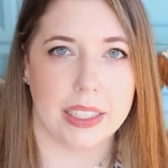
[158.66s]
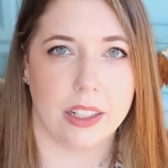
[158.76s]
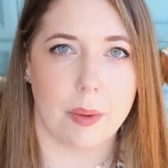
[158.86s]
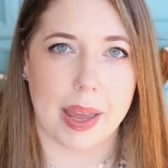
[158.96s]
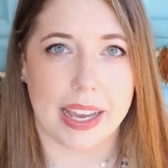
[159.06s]
a
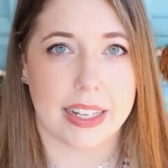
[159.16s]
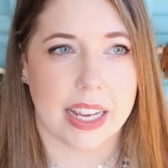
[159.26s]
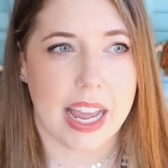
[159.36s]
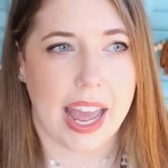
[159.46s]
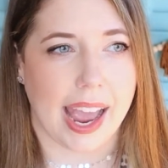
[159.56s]
little
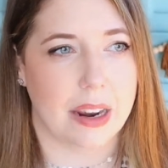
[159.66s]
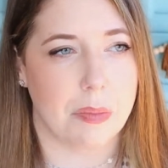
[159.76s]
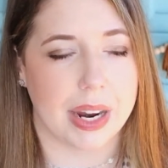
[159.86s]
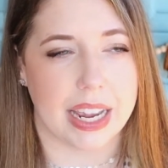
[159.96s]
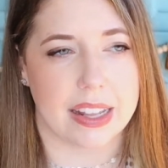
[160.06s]
bit
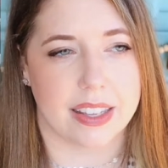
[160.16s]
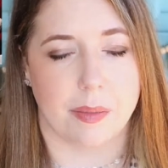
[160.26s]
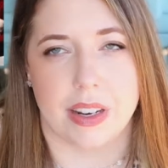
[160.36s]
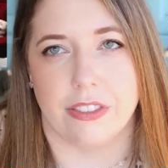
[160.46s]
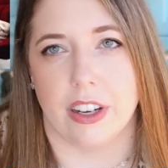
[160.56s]
and bring in
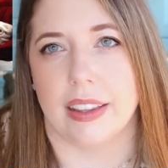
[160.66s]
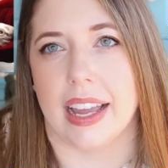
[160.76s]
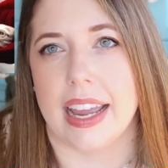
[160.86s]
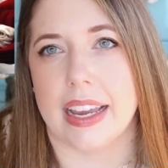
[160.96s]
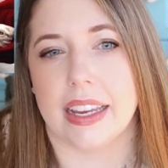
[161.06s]
some different
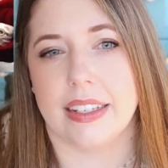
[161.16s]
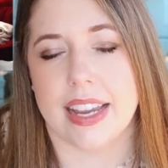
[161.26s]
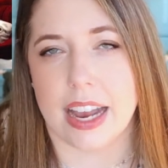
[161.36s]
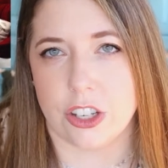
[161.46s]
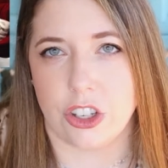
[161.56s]
like
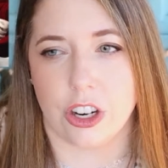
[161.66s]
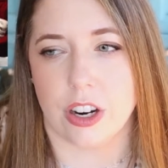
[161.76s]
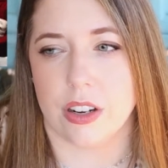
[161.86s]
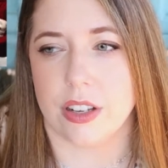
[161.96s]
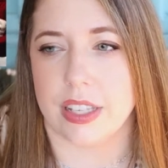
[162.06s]

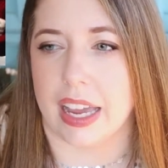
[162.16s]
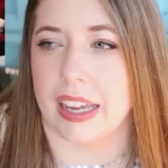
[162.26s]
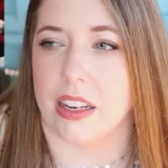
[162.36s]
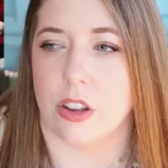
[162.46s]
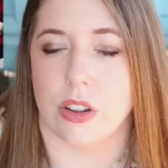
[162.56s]
textures
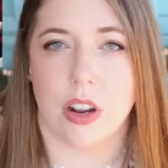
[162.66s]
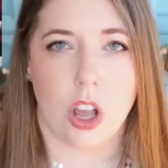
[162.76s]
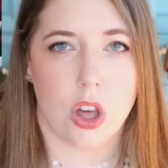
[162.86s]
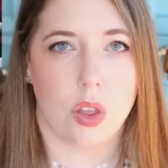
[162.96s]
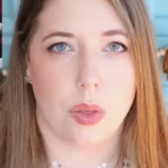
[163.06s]
and
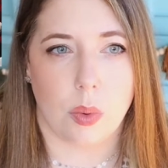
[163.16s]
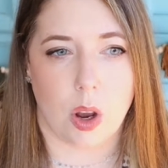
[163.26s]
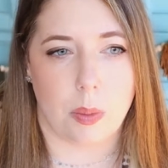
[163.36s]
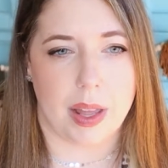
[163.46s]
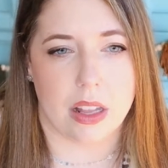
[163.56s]

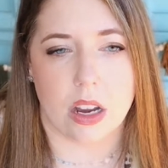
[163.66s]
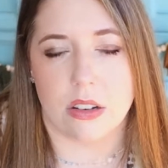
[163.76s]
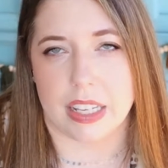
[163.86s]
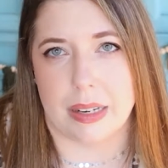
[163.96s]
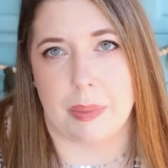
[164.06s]
throw
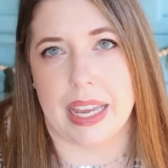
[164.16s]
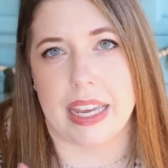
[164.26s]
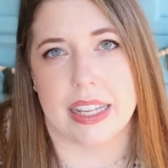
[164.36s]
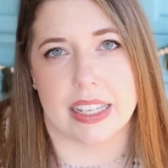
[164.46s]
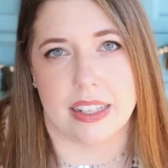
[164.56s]
pillows and
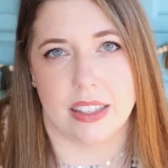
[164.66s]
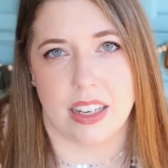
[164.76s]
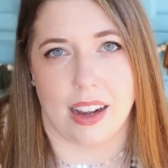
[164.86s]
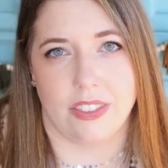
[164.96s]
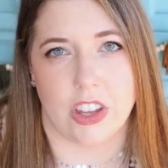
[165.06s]
blankets and
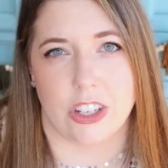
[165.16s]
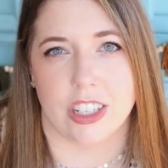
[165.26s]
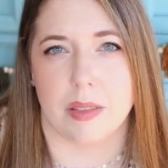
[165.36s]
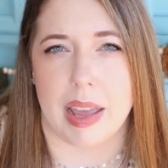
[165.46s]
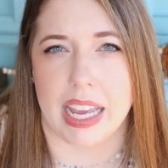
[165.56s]
stuff that
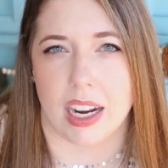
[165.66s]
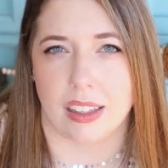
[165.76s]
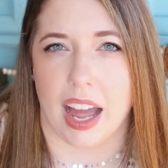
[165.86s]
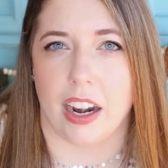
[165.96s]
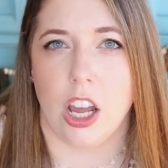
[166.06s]
just make it
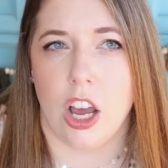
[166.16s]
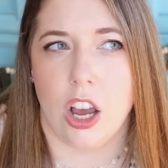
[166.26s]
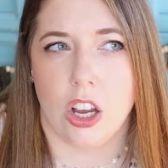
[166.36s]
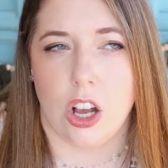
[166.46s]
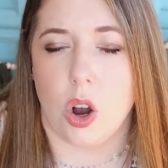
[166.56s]
a lot
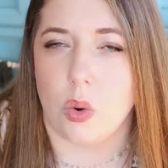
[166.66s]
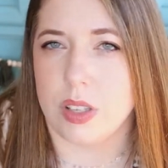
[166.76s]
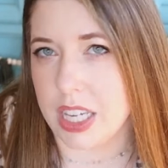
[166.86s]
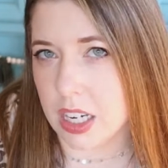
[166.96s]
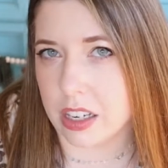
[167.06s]

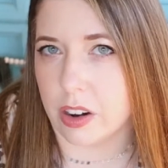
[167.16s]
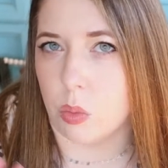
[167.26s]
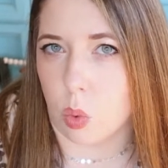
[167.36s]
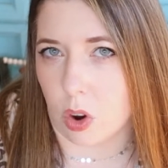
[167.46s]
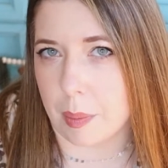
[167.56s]
cozier
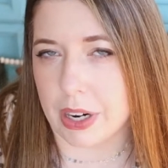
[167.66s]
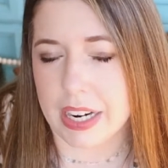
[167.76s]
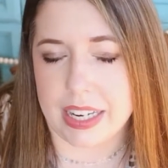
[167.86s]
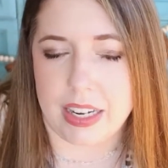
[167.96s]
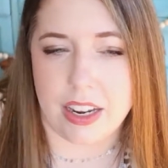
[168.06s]
and warmer
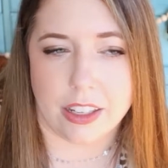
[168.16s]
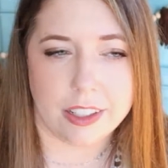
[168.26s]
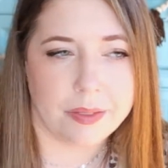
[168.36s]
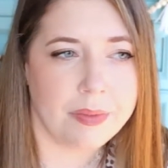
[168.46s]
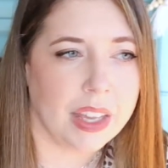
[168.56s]
in
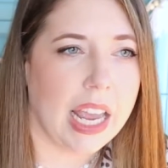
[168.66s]
here.